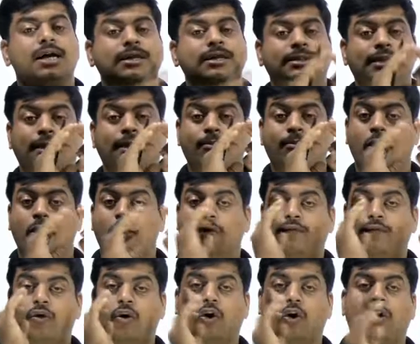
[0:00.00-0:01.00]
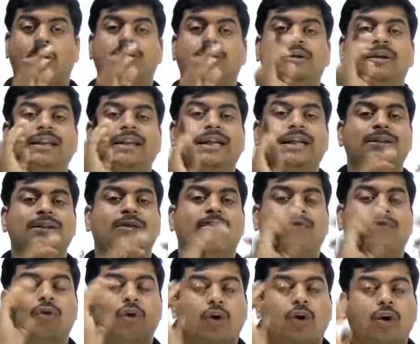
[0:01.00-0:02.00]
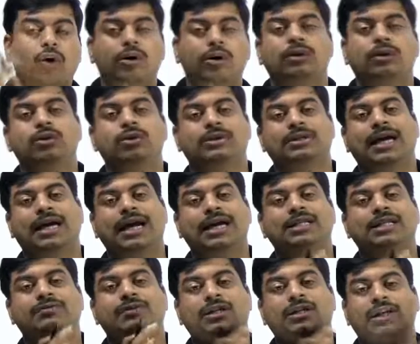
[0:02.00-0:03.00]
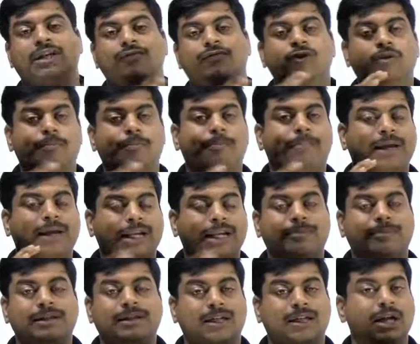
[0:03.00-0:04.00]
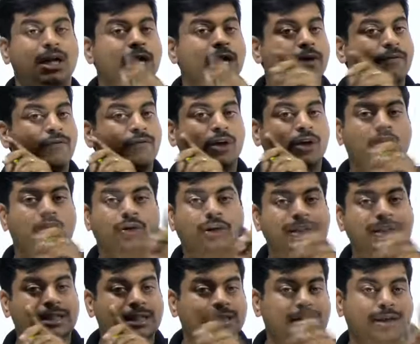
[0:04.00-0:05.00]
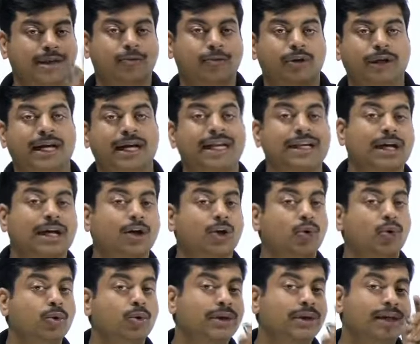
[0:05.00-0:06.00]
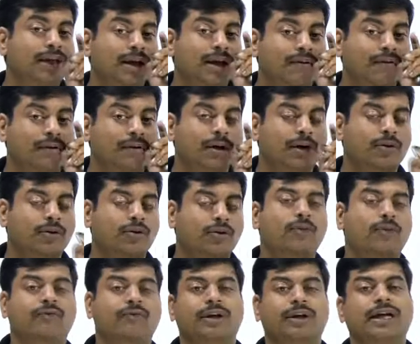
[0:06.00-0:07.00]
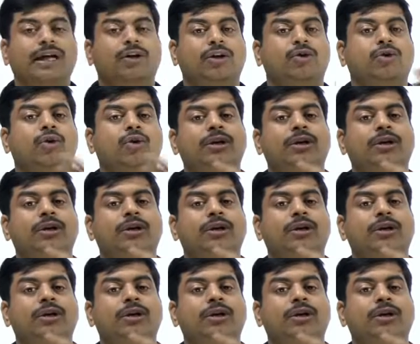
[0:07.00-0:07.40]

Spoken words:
Sum of all the lengths of all those sides will give you perimeter. We are not discussing about area. Don't forget or